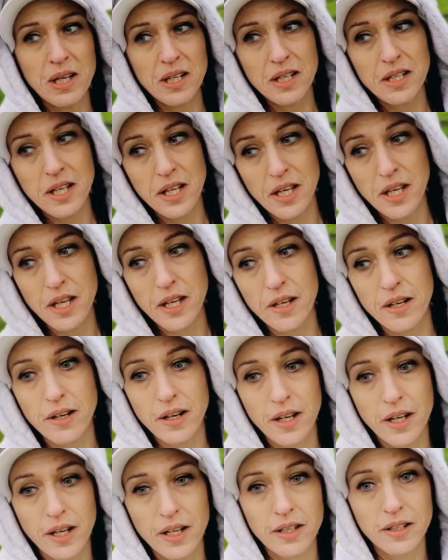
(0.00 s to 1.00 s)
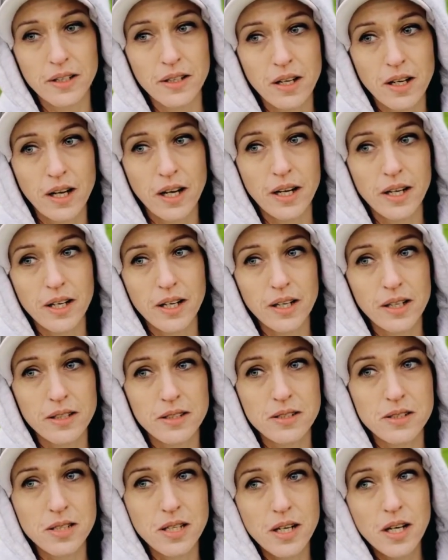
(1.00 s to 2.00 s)
it here and I had
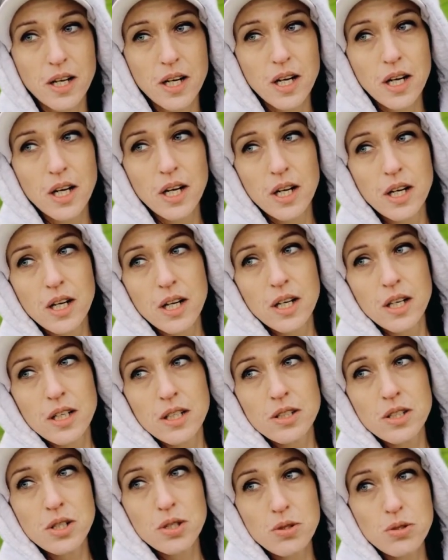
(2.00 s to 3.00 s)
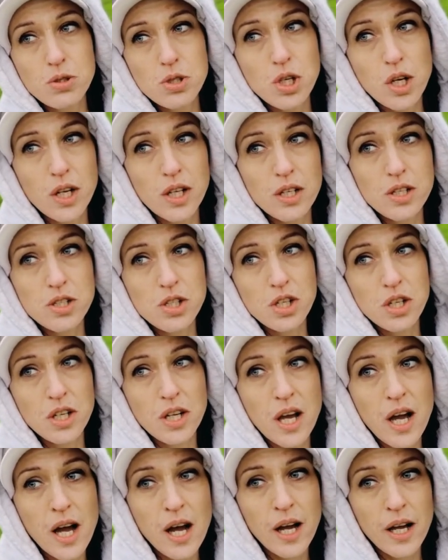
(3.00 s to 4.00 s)
two challenging
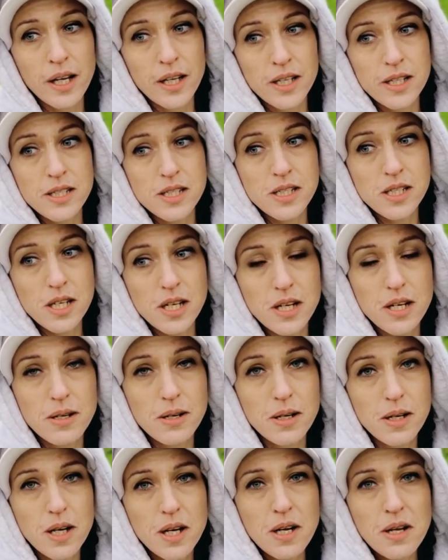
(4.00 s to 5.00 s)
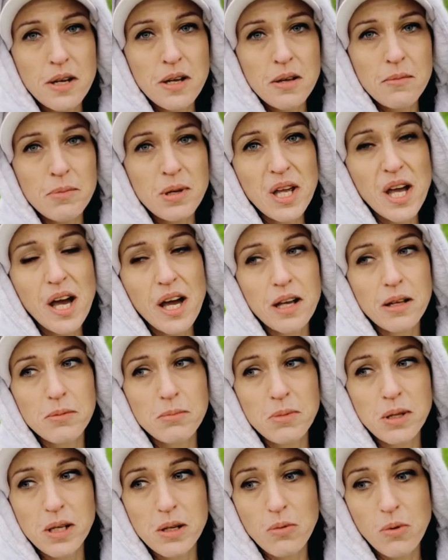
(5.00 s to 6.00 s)
hikes behind
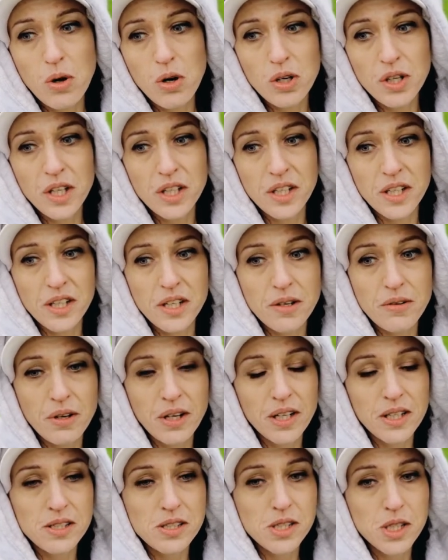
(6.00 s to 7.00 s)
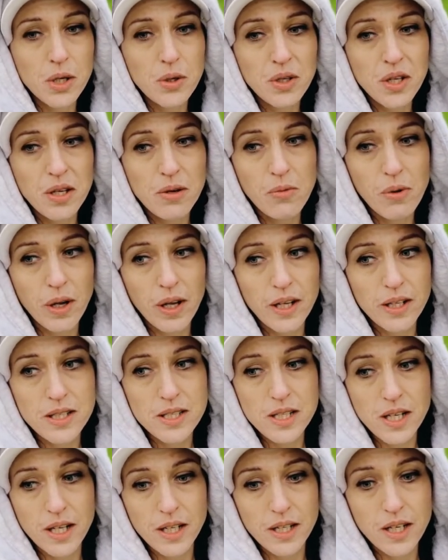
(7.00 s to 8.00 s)
me walking in the rain soaky wet
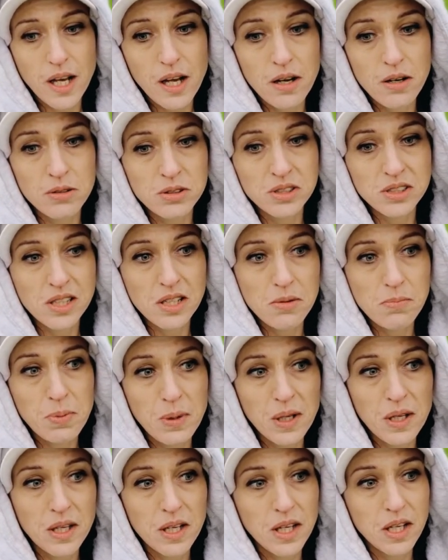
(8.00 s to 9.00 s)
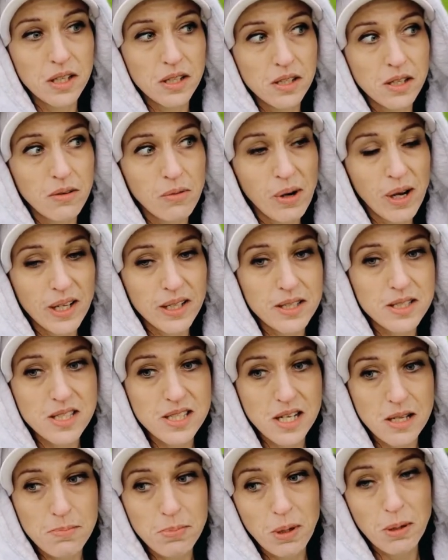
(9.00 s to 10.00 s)
and now sleeping in the wet
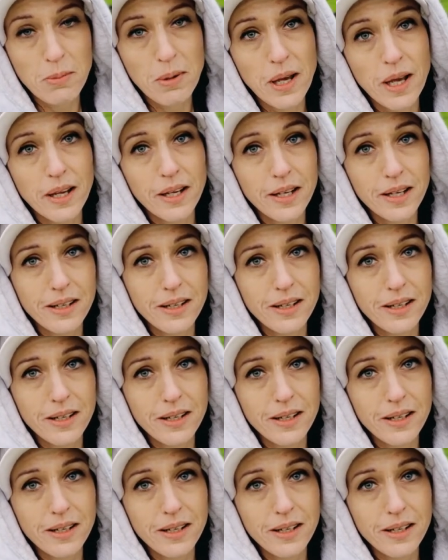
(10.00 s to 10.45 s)
sleeping bag